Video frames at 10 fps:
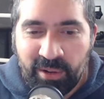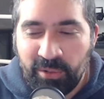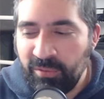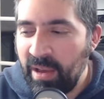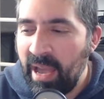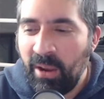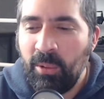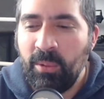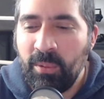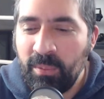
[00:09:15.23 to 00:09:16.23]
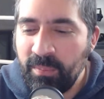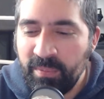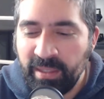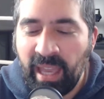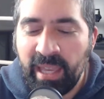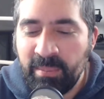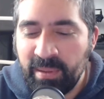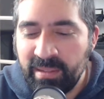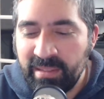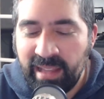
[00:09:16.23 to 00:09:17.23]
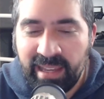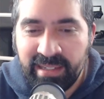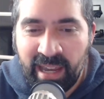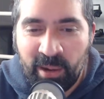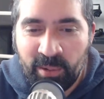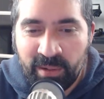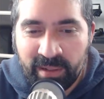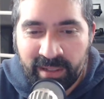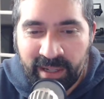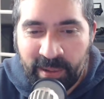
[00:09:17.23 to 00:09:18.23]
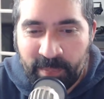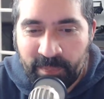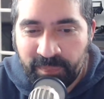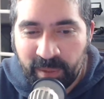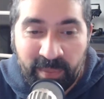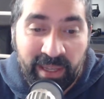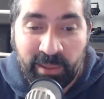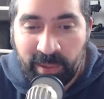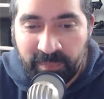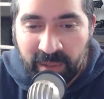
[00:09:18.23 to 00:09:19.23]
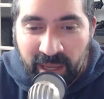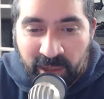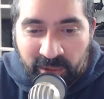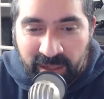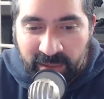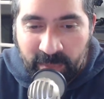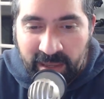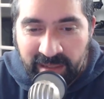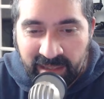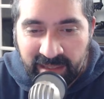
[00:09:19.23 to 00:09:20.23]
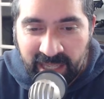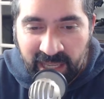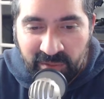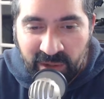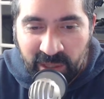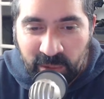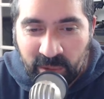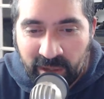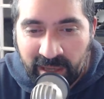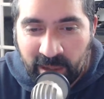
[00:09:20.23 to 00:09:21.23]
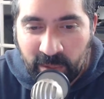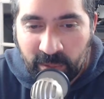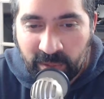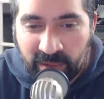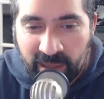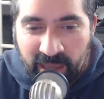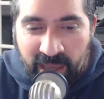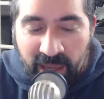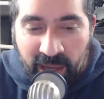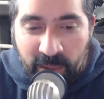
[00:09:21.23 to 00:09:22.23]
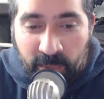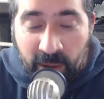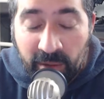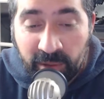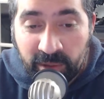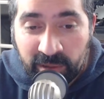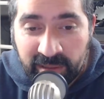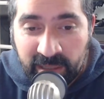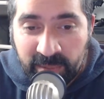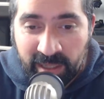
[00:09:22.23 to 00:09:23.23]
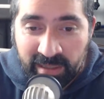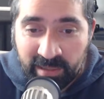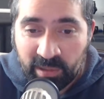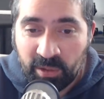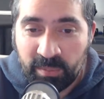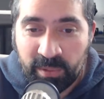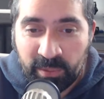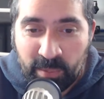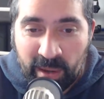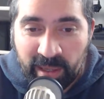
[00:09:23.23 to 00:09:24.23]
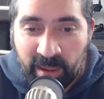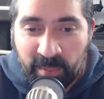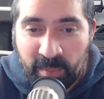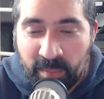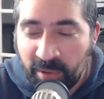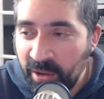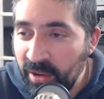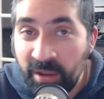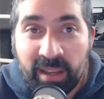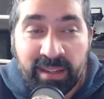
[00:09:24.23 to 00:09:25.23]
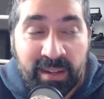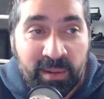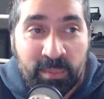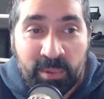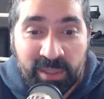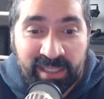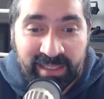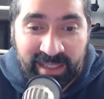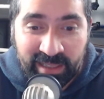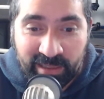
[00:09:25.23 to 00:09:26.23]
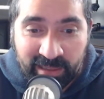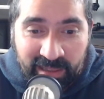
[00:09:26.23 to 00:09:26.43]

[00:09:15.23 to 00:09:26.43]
how the game is laid out. But anyway, Chris B says, evening, you night owls. Well, have a good night's sleep, Jason. Hope you wake up bright-eyed and bushy-tailed.